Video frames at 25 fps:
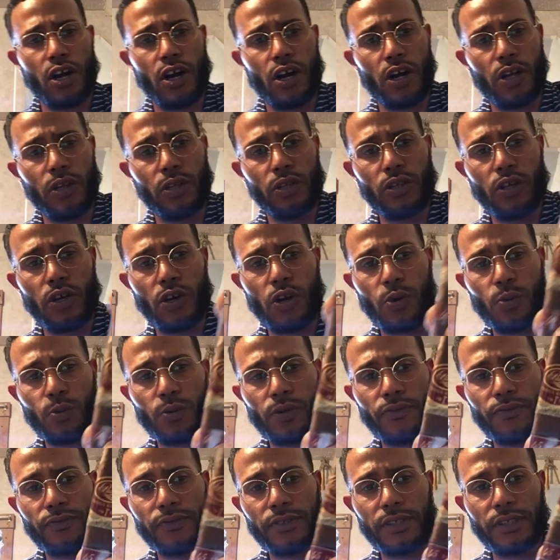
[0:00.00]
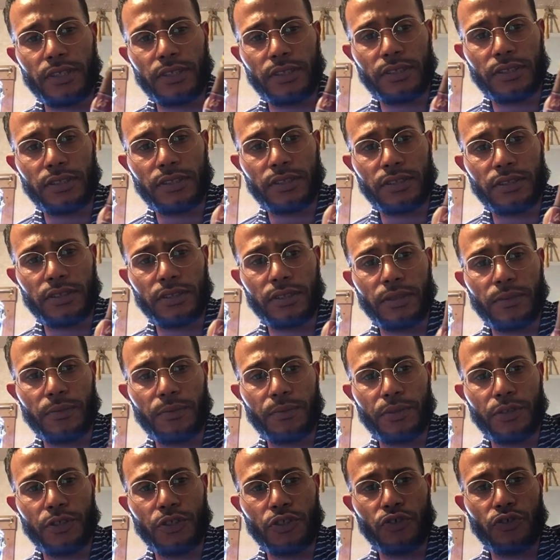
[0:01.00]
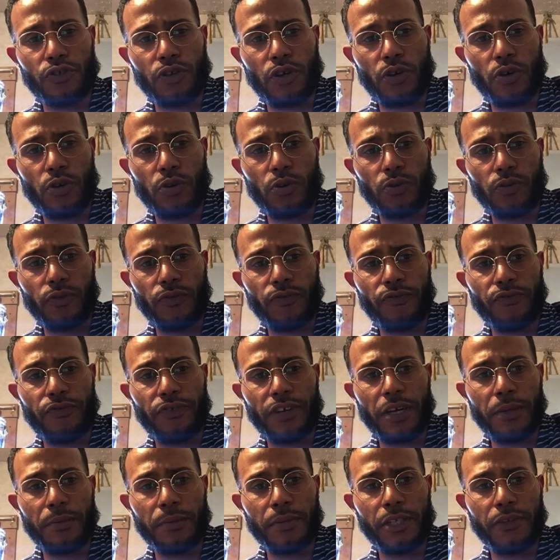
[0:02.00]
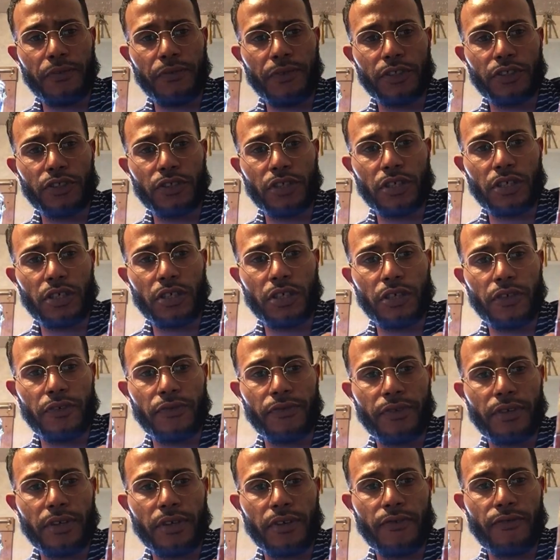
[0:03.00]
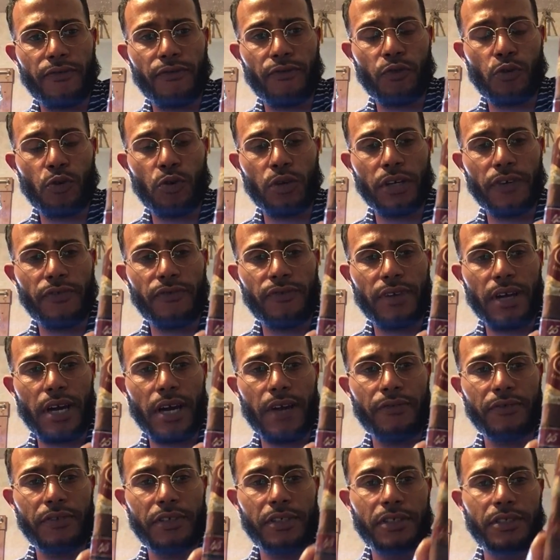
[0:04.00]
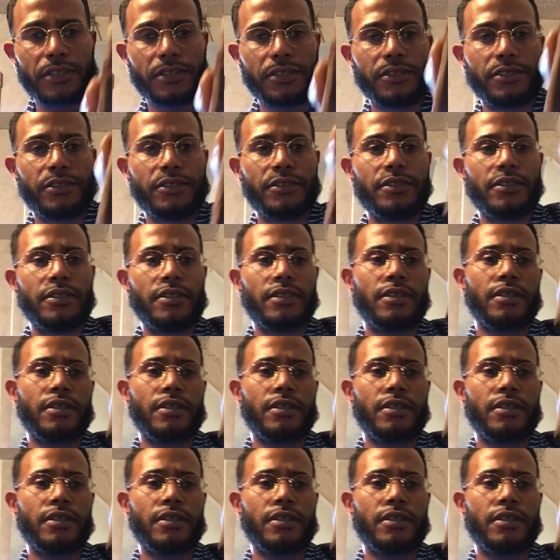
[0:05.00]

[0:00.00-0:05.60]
along with this PADRÓN Family Reserve 45 years.